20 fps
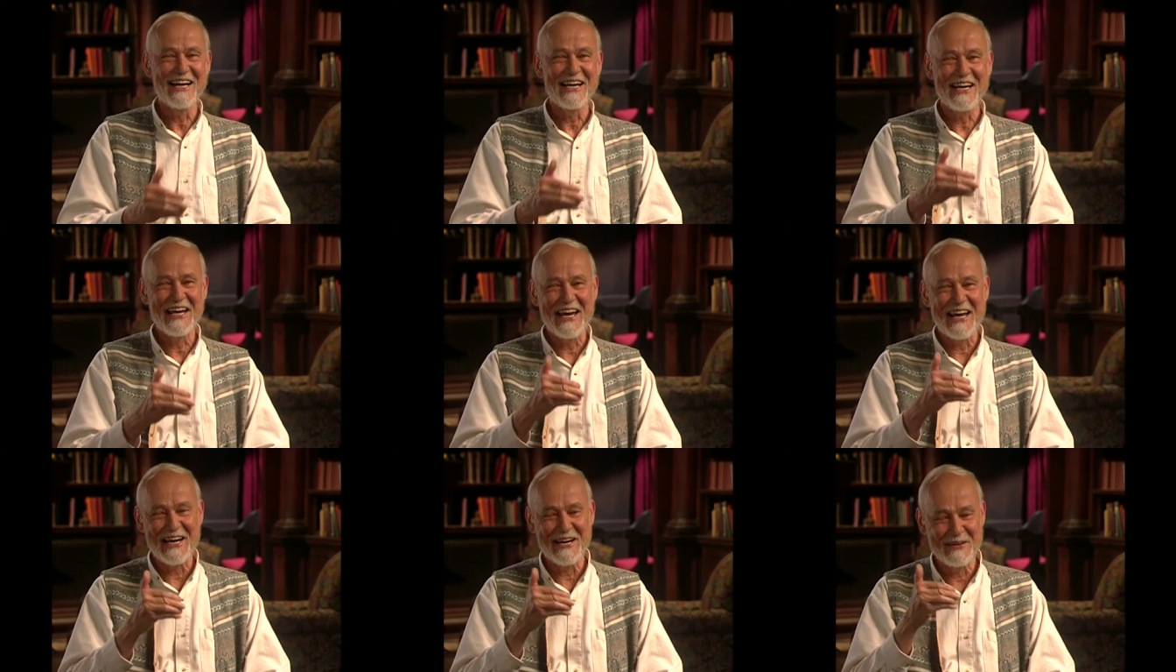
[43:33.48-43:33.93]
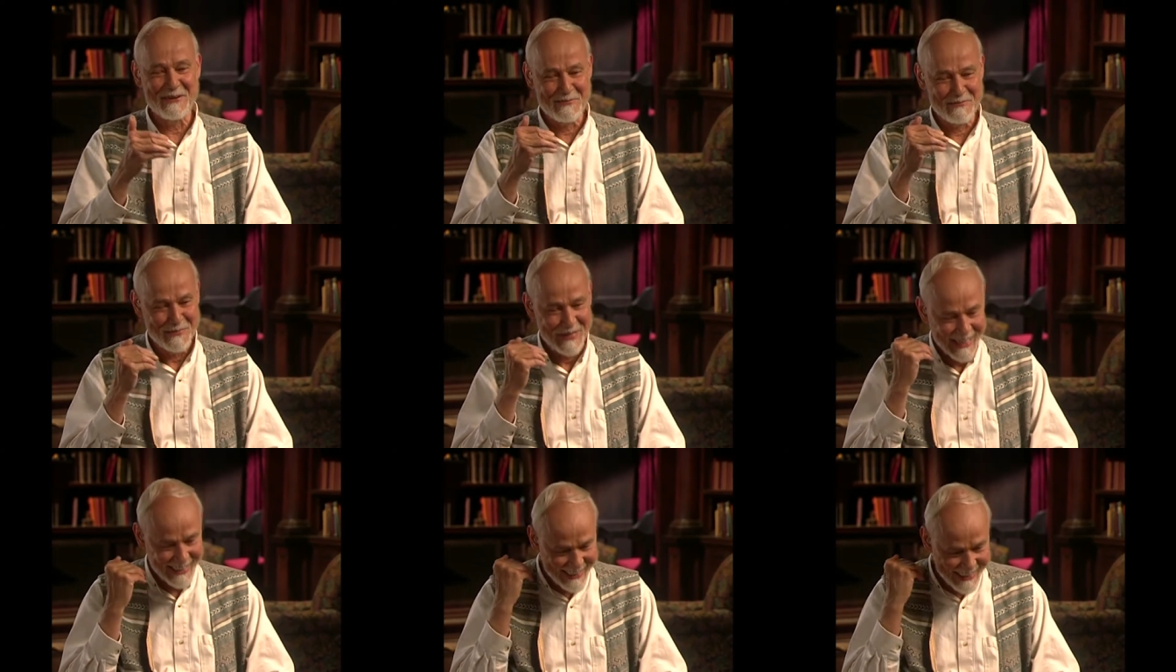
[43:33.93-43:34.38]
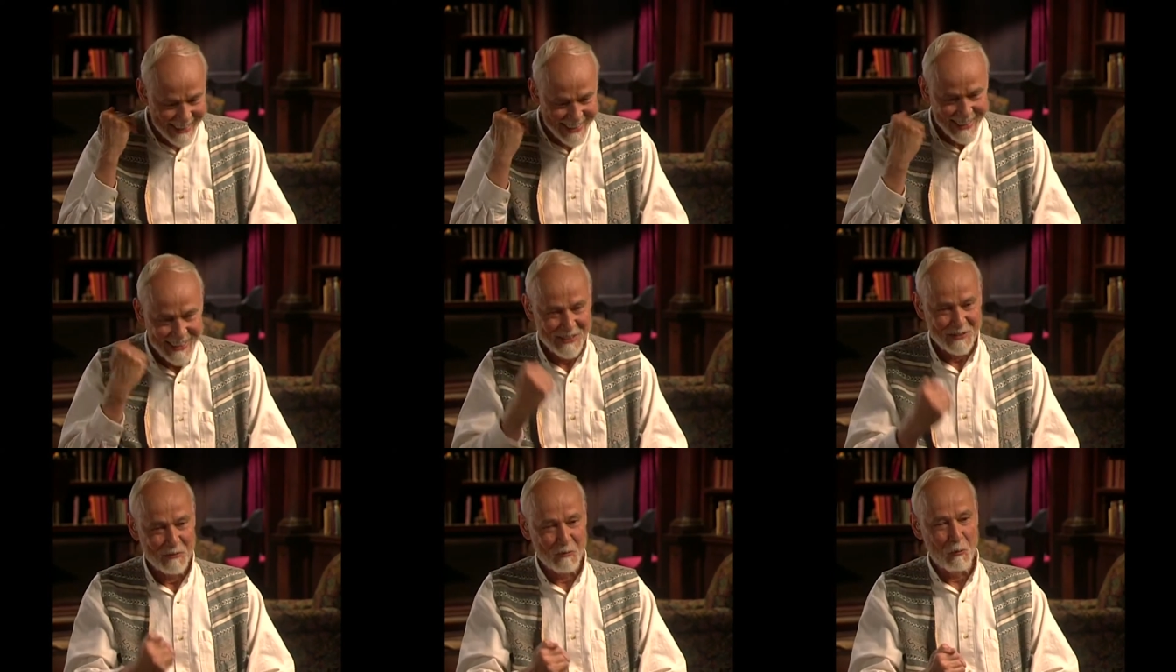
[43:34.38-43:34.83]
I am
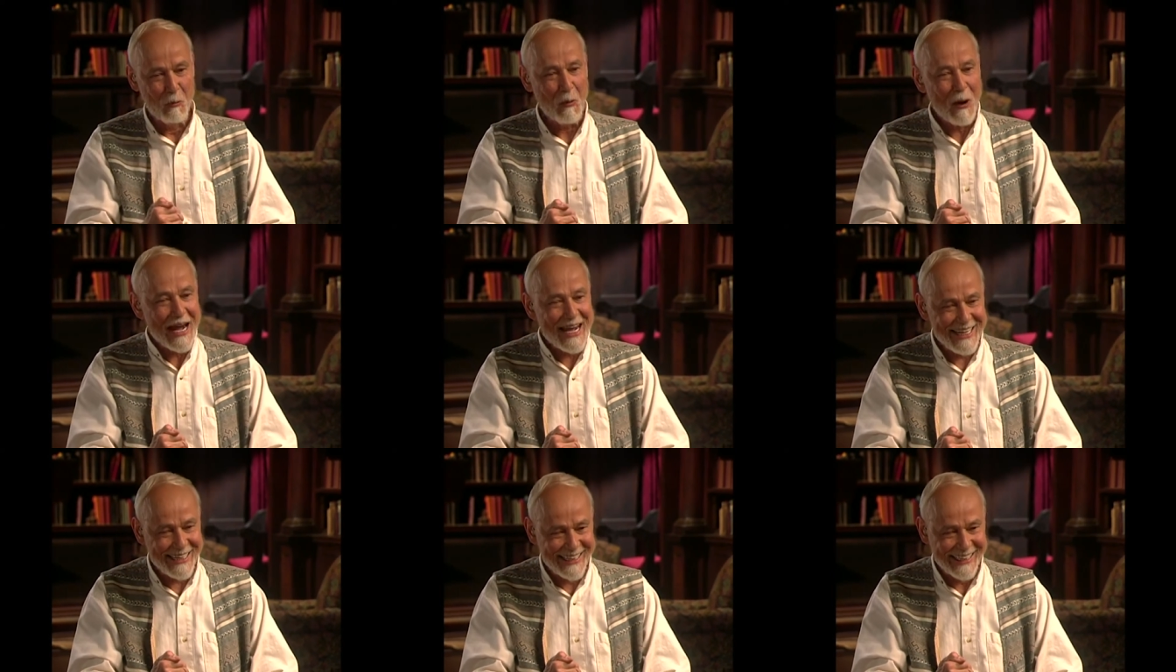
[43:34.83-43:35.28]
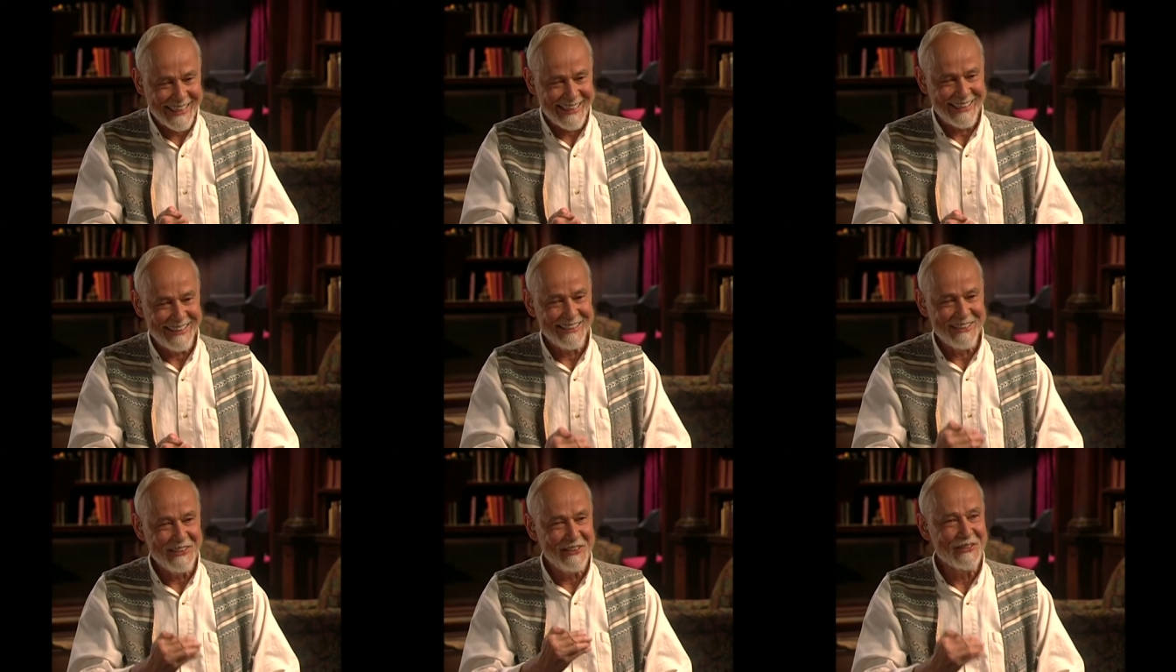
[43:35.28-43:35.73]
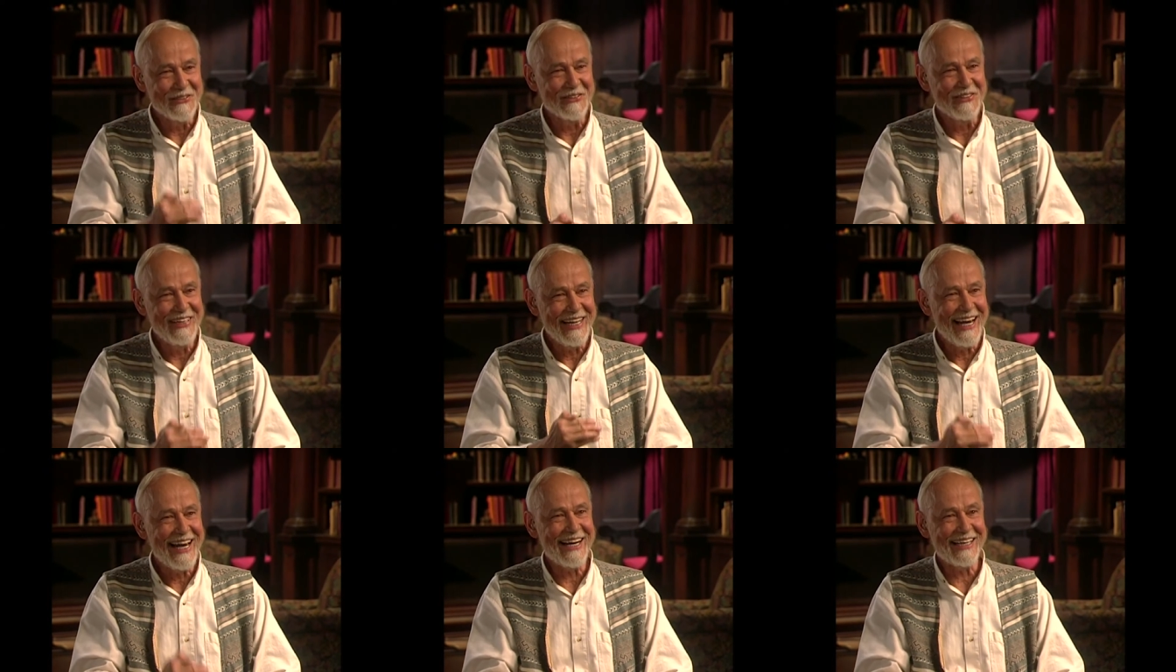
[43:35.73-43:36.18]
waiting
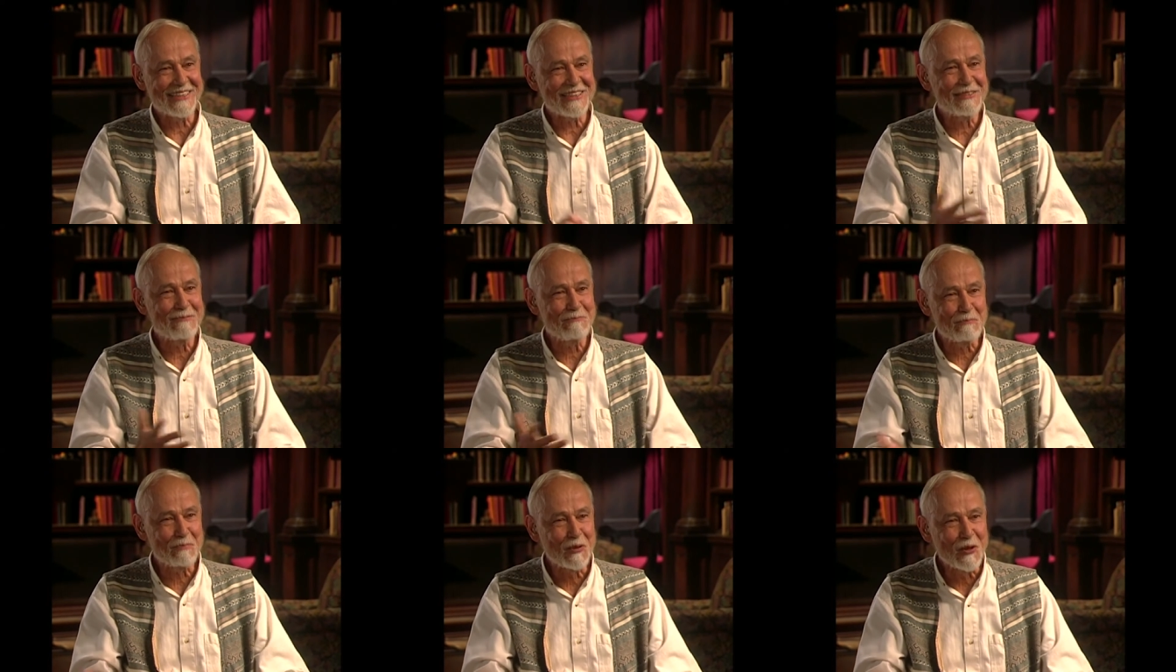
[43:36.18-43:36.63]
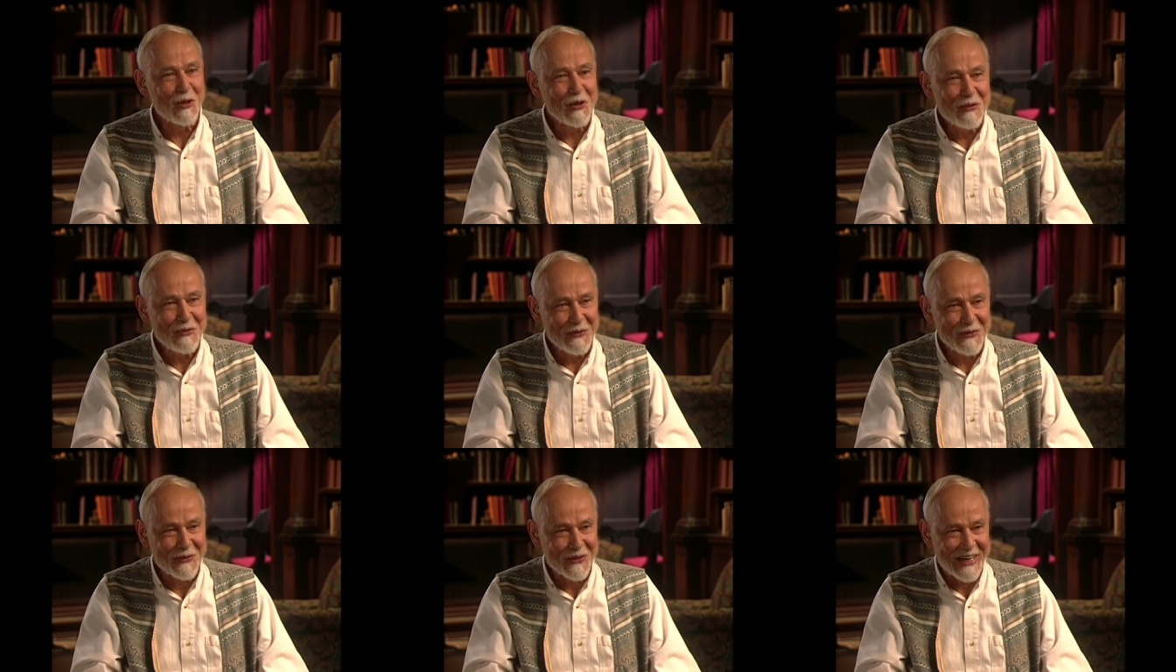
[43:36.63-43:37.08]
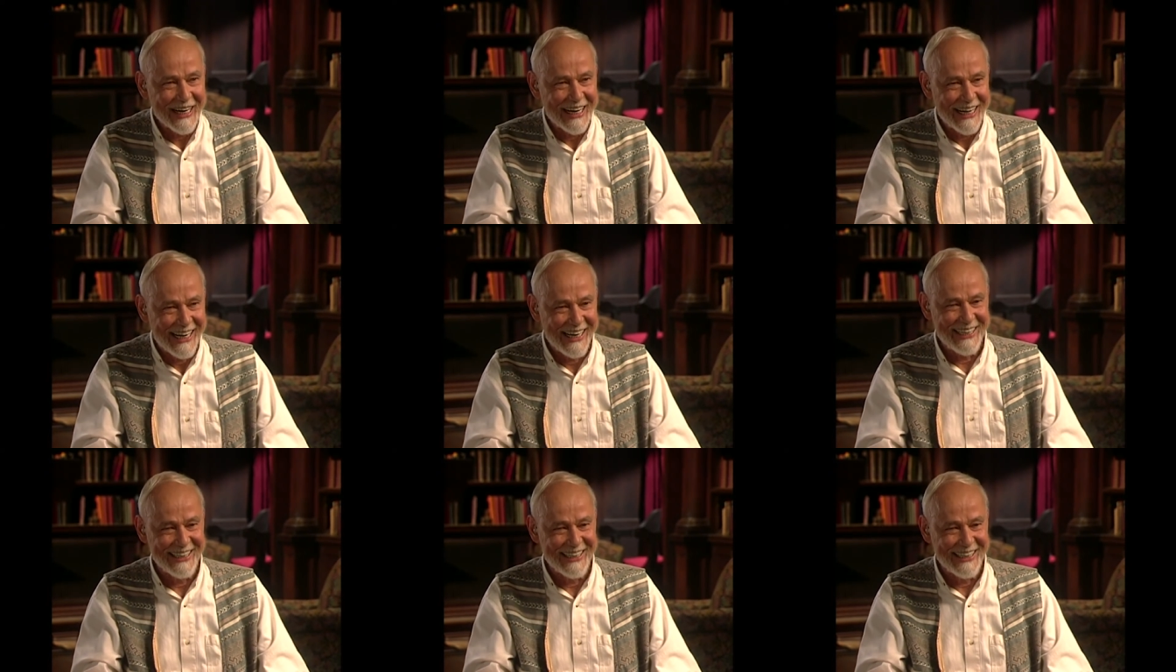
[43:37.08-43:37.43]
your next program.